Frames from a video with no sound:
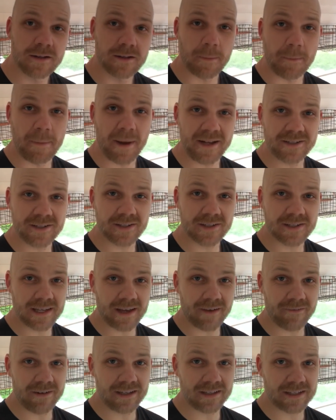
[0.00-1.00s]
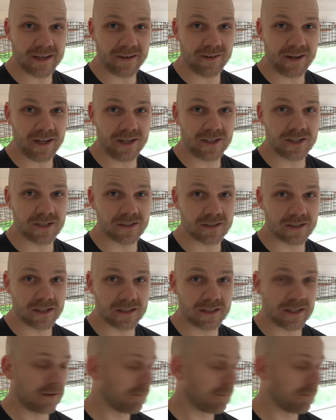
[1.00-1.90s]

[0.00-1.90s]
The bench is 77 inches because